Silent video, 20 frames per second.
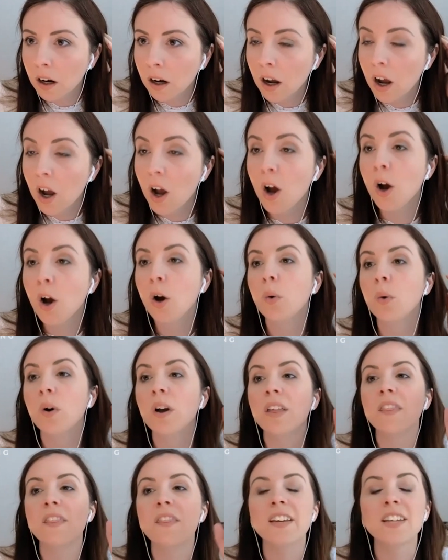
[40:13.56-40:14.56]
Oh,
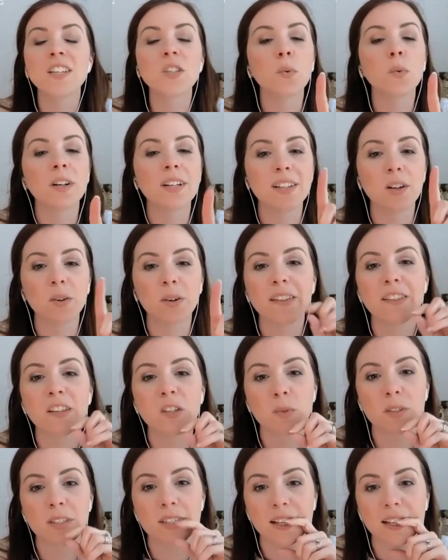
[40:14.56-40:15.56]
this one is okay. This
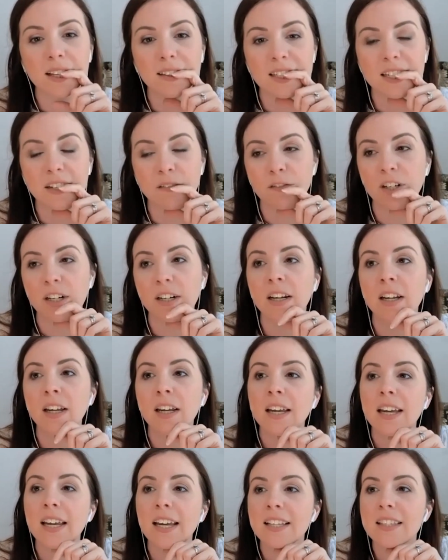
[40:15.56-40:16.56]
one's slightly different.
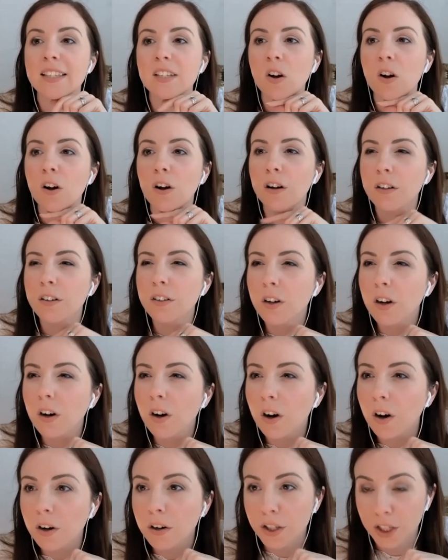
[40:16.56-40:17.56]
It's called
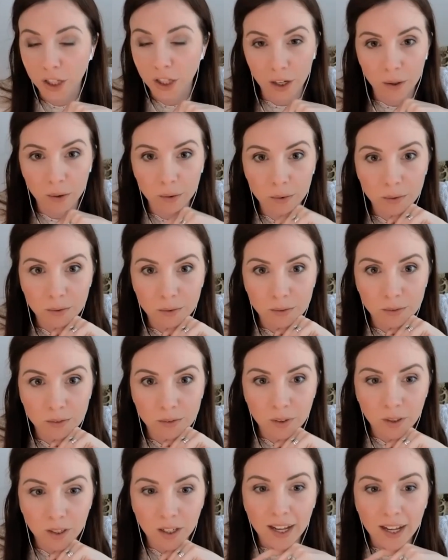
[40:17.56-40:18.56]
Audio,
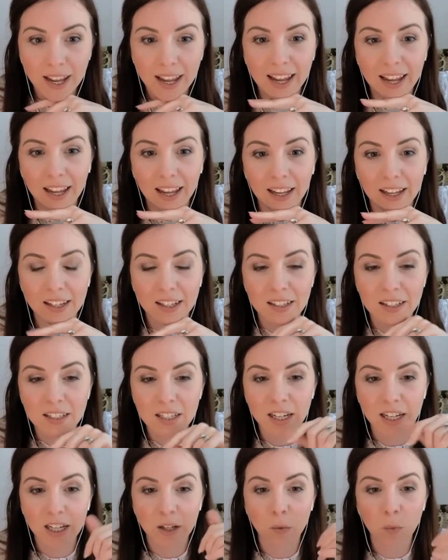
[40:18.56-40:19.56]
and
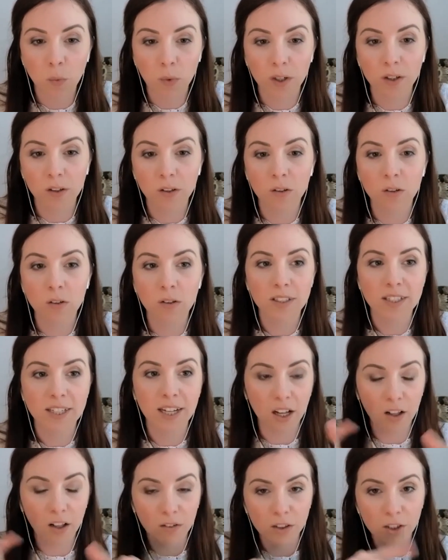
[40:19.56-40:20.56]
it will
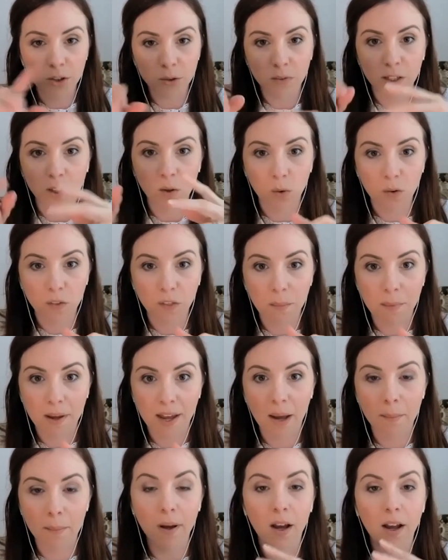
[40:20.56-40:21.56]
tell you like on the
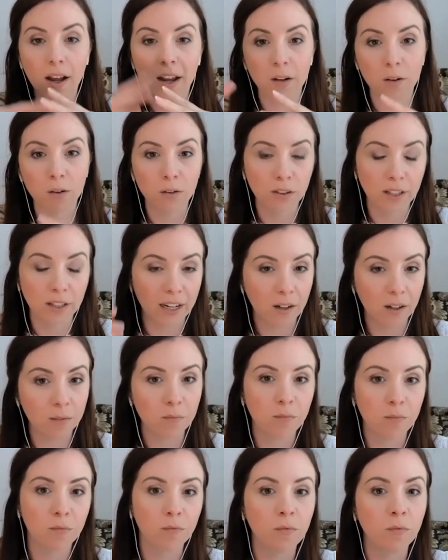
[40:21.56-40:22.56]
map, it'll like
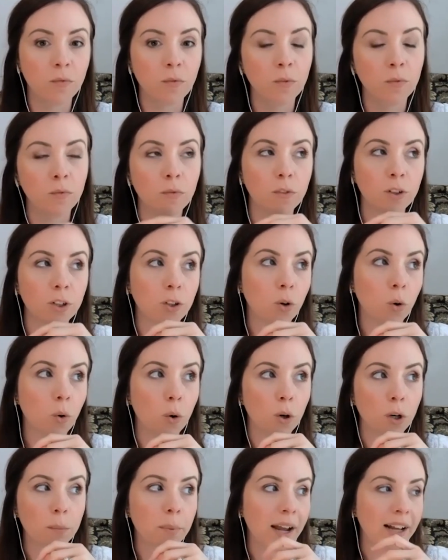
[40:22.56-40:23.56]

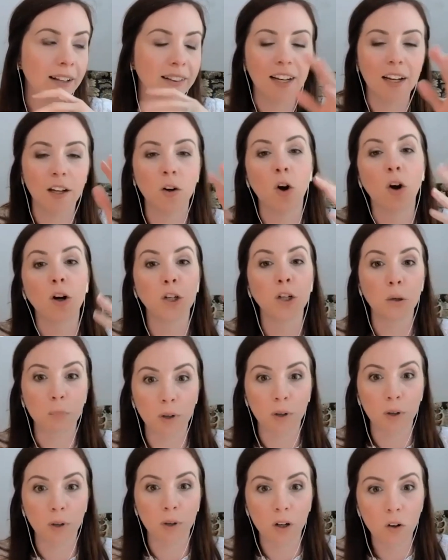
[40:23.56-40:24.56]
record back like an
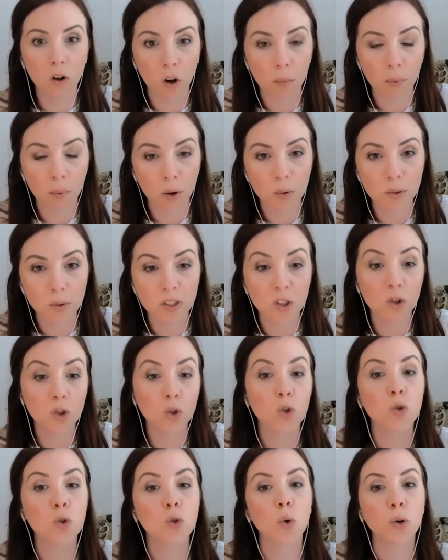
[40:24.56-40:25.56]
audiobook
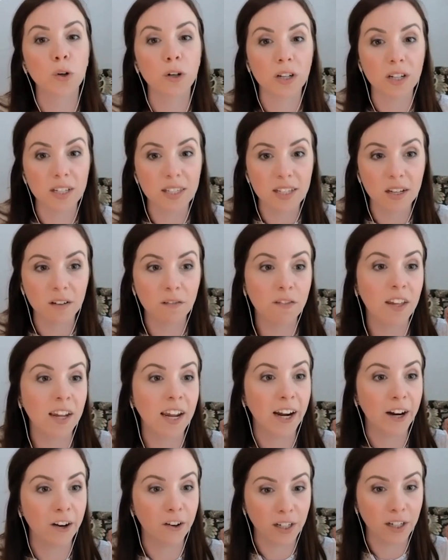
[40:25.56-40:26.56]
almost stories of
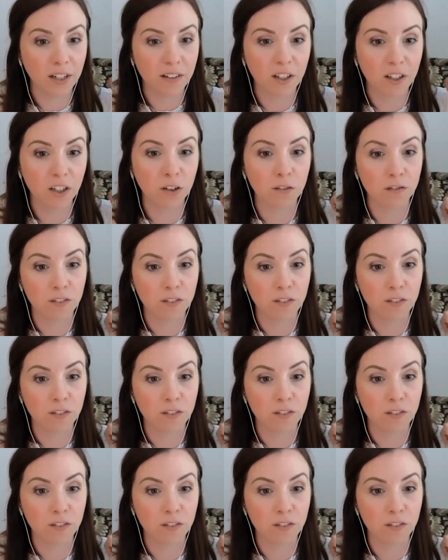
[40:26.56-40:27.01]
the area that you're